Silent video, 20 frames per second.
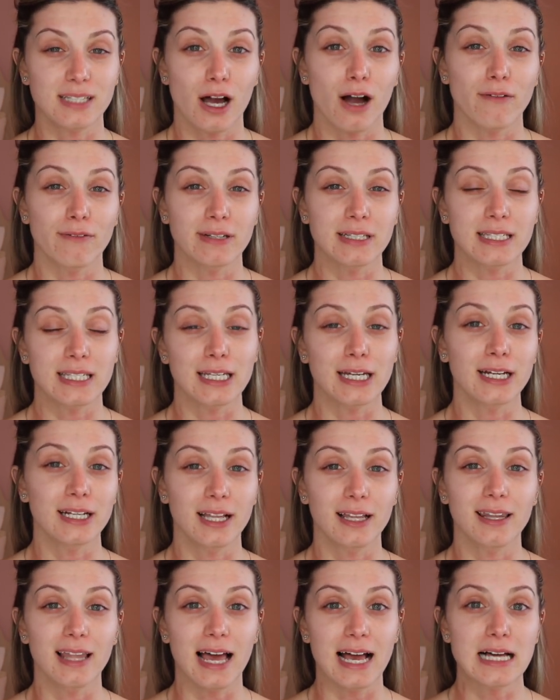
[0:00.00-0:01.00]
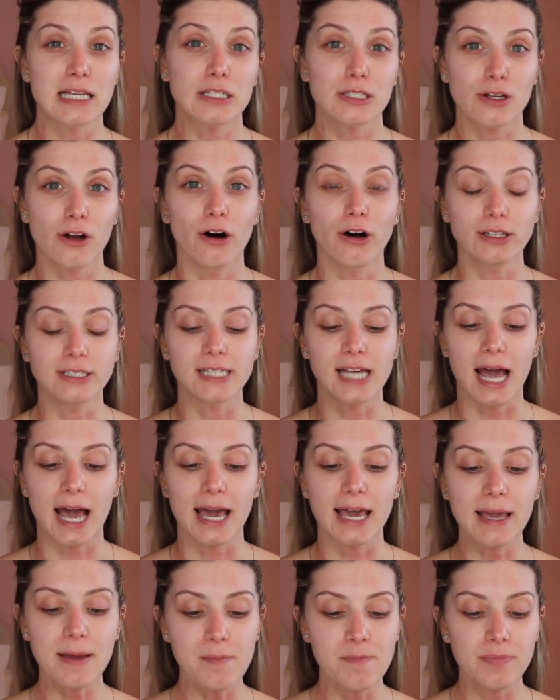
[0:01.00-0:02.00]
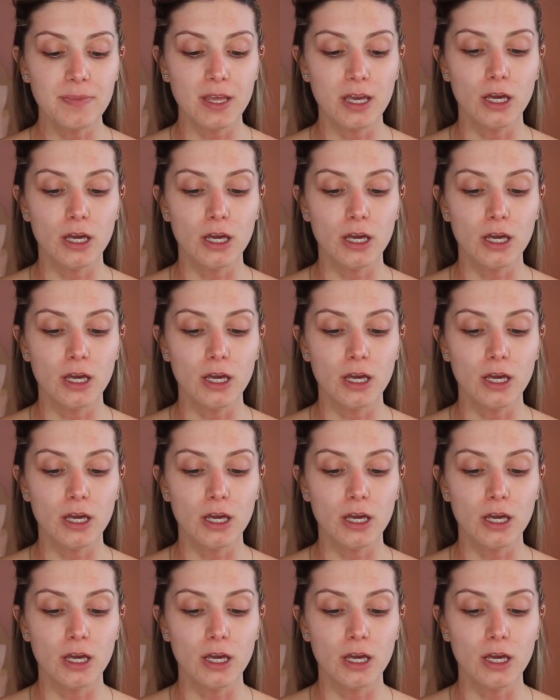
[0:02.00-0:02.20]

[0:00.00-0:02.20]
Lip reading: obviously going to last all day.